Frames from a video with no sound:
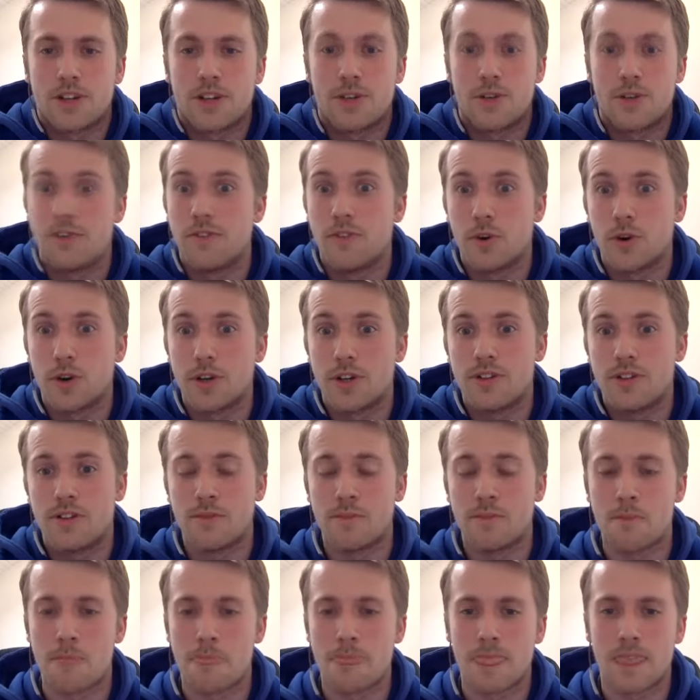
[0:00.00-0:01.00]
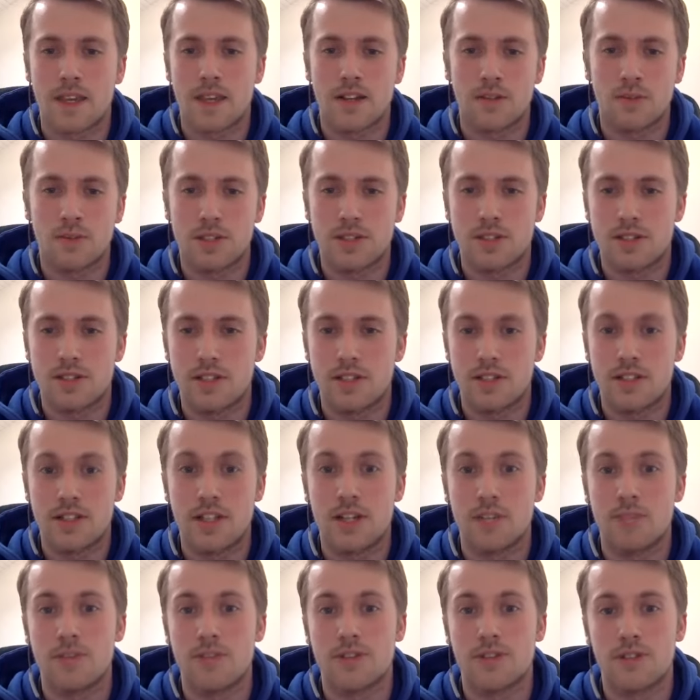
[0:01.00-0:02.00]
avoid, which the chin-up
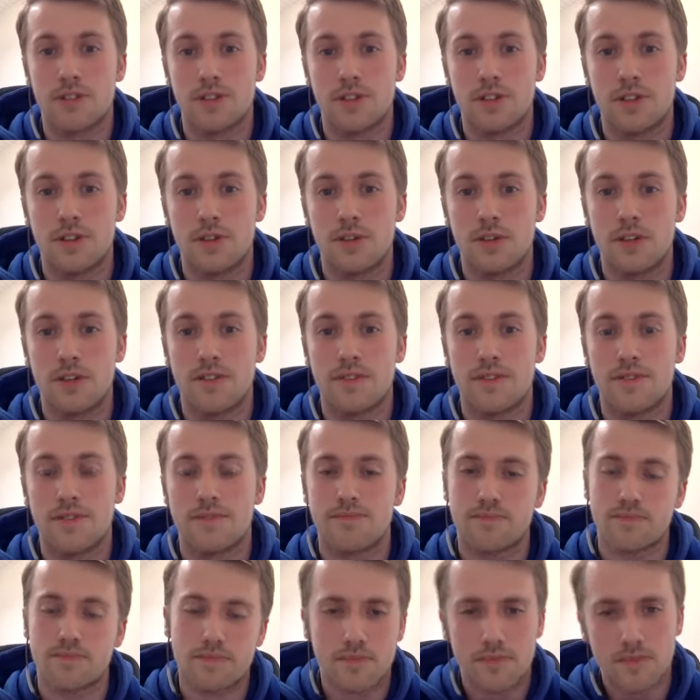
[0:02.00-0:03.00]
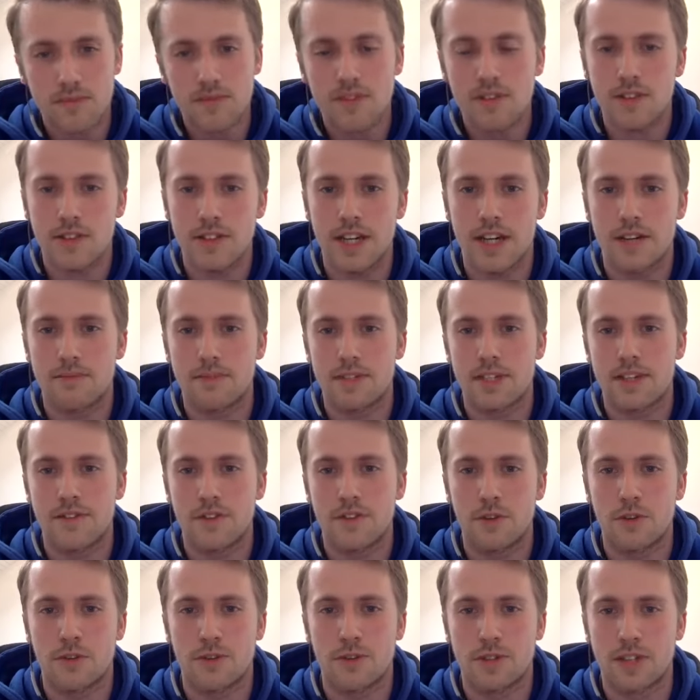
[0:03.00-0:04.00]
is good to do if, if you
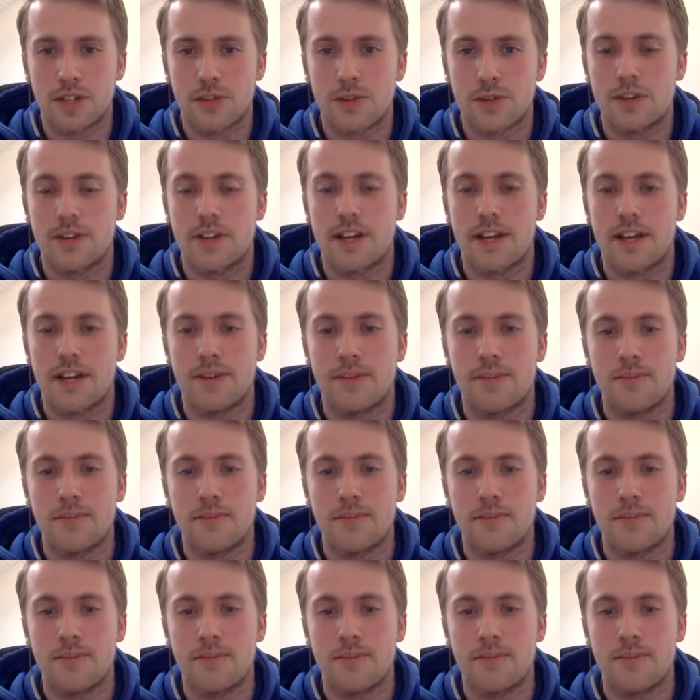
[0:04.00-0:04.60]
want to get rid of that.